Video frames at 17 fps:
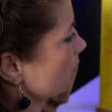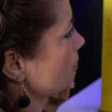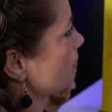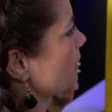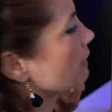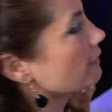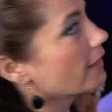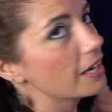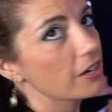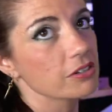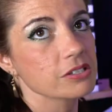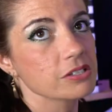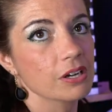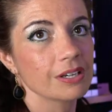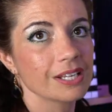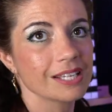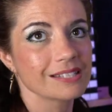my letters
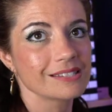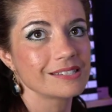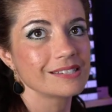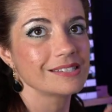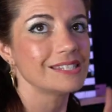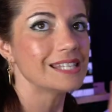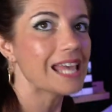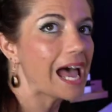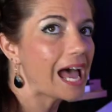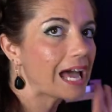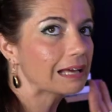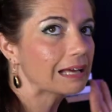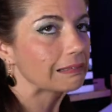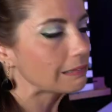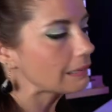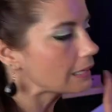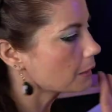aren't
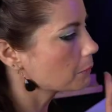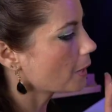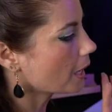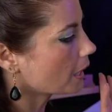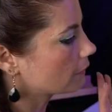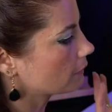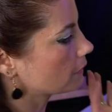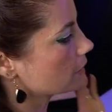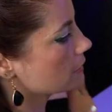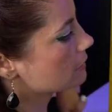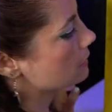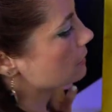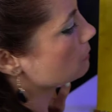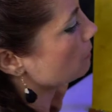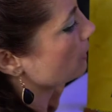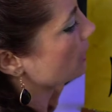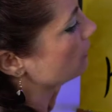exactly
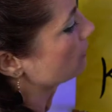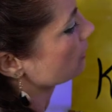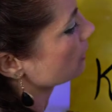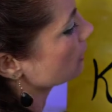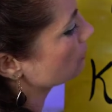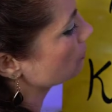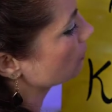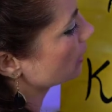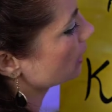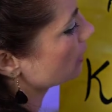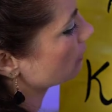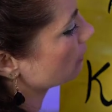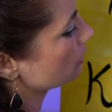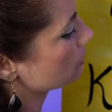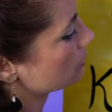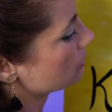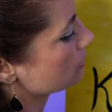balanced, but they're pretty
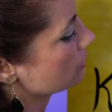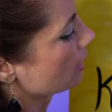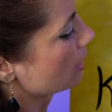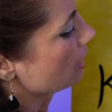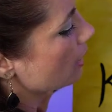close.